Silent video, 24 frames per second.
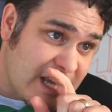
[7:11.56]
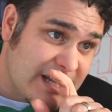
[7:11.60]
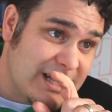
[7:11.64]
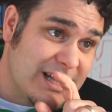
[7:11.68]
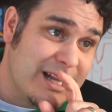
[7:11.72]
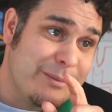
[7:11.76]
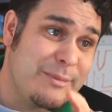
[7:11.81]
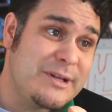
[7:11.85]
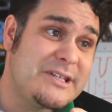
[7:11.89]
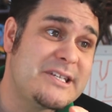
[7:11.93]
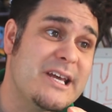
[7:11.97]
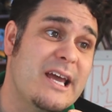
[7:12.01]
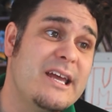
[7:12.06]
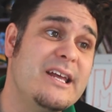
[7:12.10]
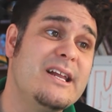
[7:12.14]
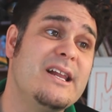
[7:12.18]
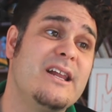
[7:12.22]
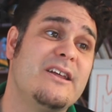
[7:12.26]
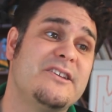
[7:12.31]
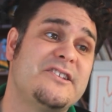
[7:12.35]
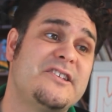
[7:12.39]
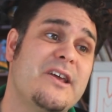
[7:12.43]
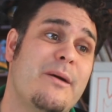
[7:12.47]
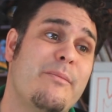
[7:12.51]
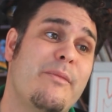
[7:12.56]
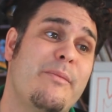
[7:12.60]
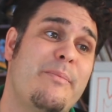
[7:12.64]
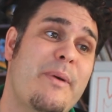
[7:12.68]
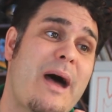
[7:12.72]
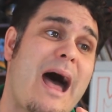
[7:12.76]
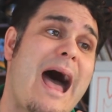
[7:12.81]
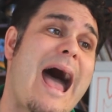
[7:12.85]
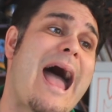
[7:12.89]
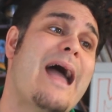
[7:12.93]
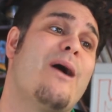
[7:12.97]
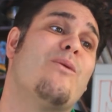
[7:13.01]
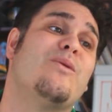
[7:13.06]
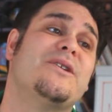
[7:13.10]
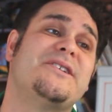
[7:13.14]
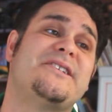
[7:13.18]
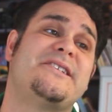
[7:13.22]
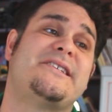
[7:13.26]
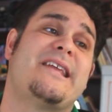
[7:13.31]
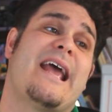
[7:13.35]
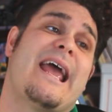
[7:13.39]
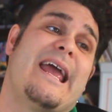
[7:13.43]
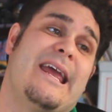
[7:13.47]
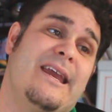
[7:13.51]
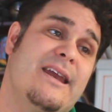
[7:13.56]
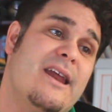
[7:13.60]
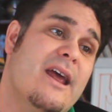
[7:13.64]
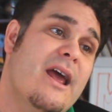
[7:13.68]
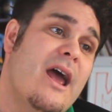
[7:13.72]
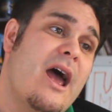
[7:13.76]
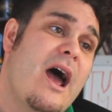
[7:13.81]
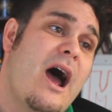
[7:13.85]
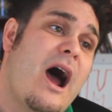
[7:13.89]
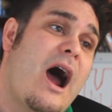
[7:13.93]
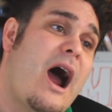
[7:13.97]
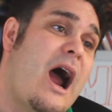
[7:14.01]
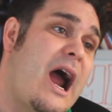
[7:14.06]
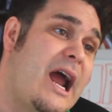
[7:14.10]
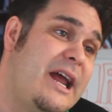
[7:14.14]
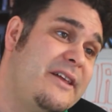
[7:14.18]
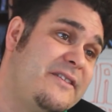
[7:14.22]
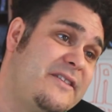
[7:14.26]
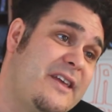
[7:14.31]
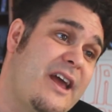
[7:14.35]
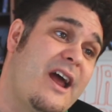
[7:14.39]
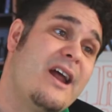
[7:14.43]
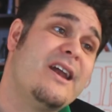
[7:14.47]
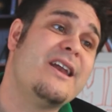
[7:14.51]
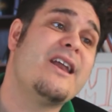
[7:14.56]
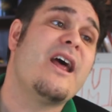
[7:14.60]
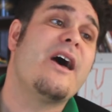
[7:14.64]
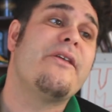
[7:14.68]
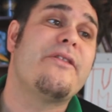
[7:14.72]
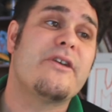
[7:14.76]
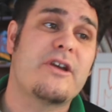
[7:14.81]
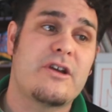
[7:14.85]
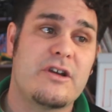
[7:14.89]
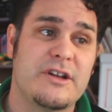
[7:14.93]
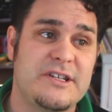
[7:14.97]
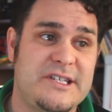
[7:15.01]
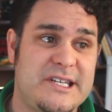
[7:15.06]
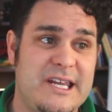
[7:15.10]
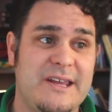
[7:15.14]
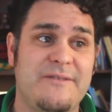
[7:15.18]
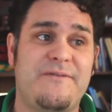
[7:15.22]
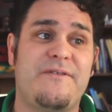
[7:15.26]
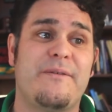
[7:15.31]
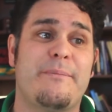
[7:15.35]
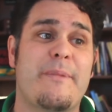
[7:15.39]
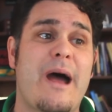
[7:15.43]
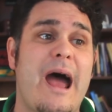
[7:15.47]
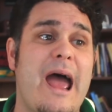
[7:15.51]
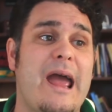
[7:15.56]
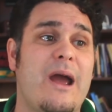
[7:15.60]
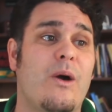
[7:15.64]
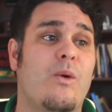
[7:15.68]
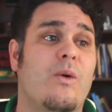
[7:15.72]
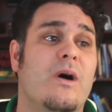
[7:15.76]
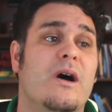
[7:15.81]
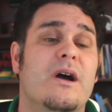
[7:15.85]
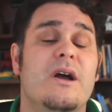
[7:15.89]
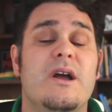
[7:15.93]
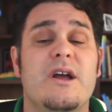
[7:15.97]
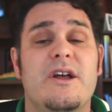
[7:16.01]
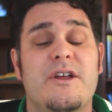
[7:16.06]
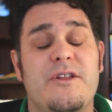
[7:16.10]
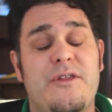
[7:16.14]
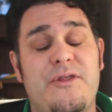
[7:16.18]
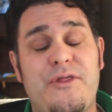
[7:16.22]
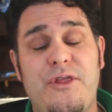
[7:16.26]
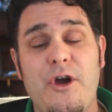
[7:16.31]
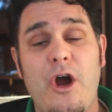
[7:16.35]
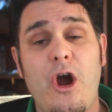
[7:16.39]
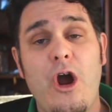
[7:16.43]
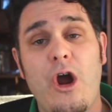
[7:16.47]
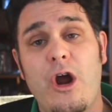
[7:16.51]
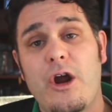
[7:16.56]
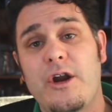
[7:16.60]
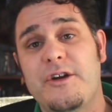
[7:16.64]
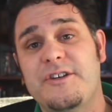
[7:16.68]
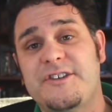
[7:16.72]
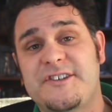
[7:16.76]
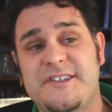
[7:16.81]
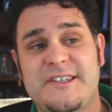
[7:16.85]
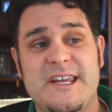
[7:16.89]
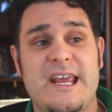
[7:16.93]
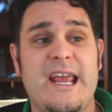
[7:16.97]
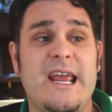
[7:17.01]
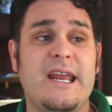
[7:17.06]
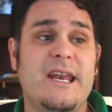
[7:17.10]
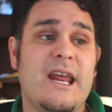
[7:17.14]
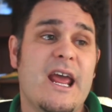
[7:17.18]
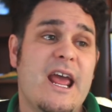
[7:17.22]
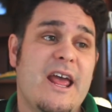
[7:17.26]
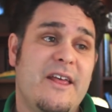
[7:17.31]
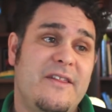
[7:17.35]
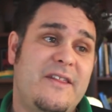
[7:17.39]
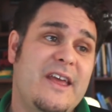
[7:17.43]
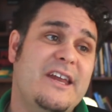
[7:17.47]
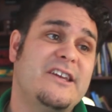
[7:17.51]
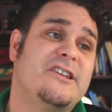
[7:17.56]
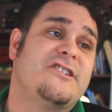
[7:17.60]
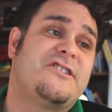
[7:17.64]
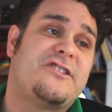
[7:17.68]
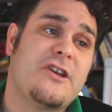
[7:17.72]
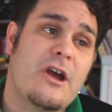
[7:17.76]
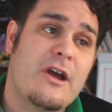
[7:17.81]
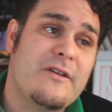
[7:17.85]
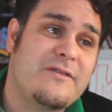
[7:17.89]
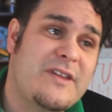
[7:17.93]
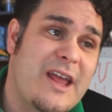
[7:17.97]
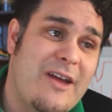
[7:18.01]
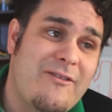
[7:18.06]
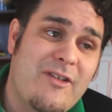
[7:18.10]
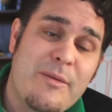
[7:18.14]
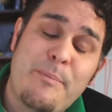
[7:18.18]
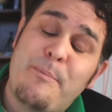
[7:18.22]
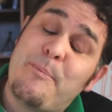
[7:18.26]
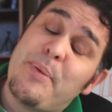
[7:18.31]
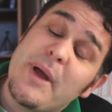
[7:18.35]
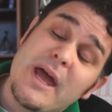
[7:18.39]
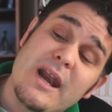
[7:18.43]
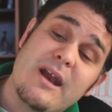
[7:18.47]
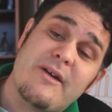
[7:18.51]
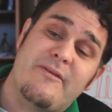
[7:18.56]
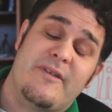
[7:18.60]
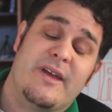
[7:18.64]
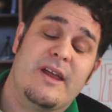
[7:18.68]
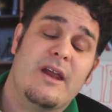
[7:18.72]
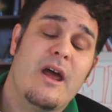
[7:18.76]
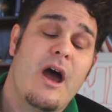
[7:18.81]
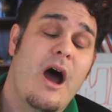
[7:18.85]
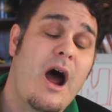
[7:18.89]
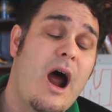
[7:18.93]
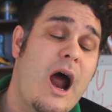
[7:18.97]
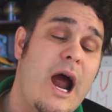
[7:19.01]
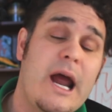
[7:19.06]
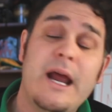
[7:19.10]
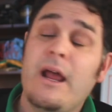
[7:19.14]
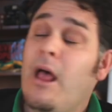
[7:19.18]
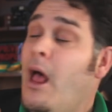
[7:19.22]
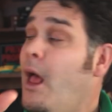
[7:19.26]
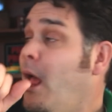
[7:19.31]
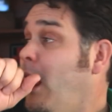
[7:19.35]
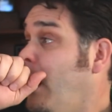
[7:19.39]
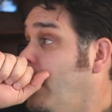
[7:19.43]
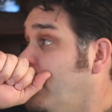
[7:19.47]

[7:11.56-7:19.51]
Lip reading: Let me tell you a little something about Iowa State. All right, they're another good team from Iowa. 3rd seed, they deserved every bit of it, all right?